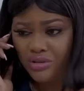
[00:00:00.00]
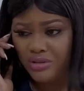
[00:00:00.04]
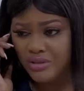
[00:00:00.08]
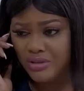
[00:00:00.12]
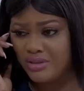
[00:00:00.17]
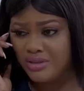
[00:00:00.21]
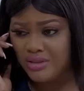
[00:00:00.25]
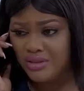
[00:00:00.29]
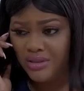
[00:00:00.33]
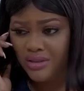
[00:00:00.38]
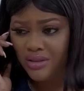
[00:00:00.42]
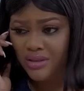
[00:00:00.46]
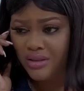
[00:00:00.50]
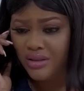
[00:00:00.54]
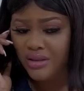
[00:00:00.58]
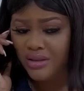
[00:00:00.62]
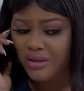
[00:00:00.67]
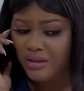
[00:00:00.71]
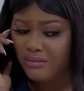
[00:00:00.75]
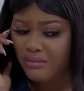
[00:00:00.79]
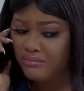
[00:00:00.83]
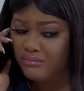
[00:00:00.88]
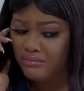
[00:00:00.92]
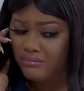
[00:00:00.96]
us.
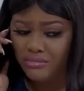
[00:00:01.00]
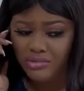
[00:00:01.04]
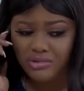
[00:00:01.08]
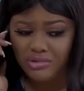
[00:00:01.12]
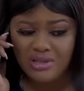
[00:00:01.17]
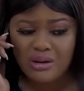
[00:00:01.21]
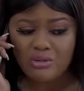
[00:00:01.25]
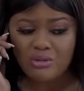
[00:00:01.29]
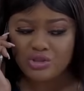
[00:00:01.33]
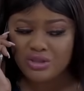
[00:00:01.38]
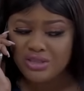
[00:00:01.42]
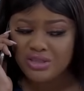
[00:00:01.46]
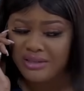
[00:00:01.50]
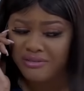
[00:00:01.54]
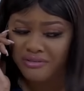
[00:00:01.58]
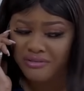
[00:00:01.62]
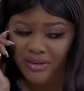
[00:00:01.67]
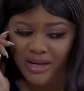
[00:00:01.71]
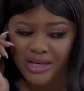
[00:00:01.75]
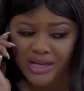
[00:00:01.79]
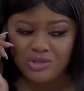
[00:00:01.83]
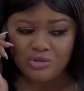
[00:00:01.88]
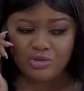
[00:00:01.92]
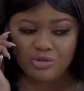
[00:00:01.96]
So I would just
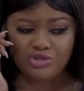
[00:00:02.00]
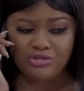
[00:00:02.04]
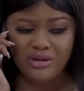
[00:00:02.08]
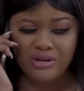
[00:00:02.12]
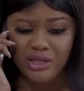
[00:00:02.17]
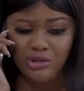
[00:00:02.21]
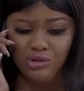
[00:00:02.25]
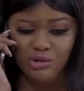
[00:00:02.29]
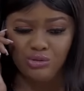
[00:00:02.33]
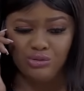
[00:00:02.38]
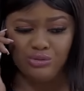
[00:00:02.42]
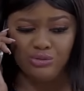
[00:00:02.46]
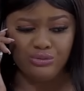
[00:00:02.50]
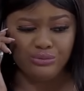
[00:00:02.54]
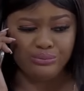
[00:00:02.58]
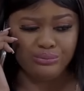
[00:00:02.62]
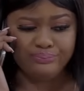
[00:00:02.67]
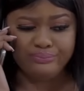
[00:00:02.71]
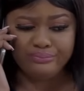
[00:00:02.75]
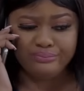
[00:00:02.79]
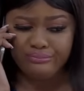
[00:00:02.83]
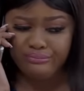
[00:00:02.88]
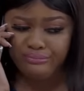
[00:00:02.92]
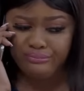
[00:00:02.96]
advise you try to
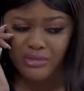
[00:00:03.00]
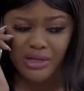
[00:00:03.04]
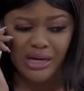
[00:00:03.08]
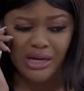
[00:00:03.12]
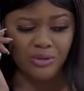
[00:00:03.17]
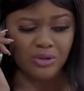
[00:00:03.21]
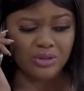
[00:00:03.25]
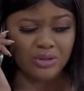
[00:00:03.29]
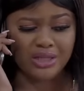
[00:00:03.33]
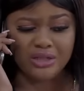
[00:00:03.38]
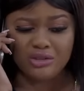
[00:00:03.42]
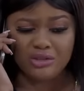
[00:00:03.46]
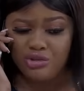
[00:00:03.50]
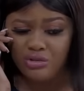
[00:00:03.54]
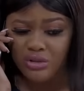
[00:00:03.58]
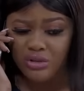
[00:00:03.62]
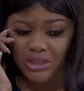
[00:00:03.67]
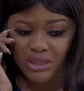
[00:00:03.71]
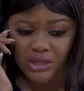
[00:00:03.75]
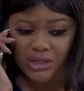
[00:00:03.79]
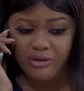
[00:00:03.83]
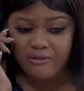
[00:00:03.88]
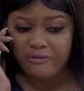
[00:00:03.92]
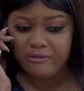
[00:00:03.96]
handle things
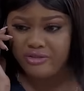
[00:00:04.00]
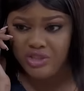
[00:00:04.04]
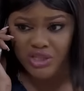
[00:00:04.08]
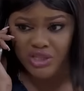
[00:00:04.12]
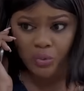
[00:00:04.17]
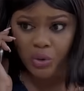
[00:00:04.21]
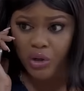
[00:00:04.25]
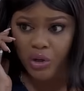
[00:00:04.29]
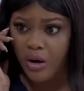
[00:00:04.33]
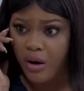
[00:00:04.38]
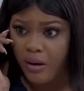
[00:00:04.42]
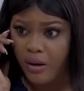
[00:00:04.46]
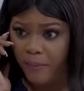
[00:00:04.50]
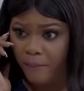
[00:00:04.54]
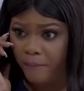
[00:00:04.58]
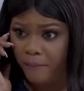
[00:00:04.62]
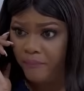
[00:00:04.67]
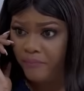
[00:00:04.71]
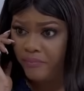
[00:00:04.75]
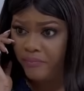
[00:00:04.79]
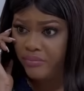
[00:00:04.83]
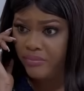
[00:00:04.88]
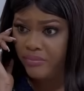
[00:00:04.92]
yourself till we come.